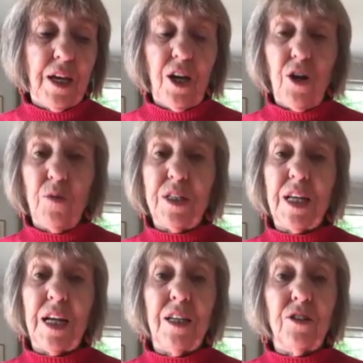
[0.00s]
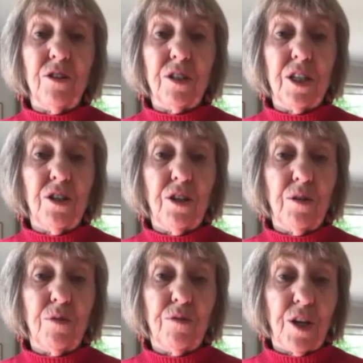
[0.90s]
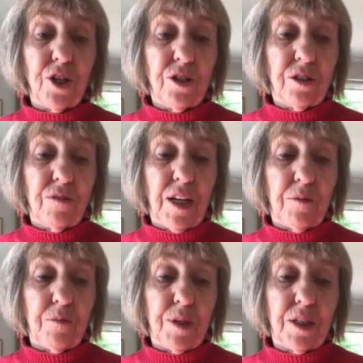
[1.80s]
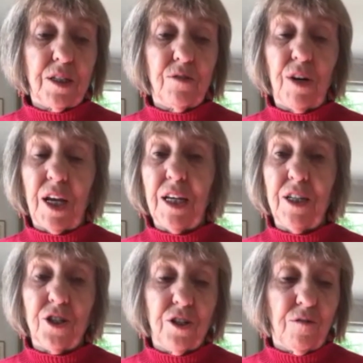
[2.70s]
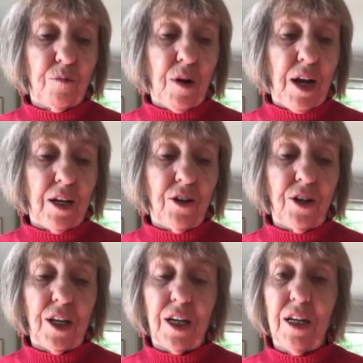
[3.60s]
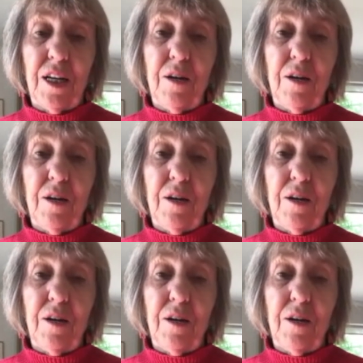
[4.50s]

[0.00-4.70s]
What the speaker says: We studied continuing professional development, recognition of prior learning,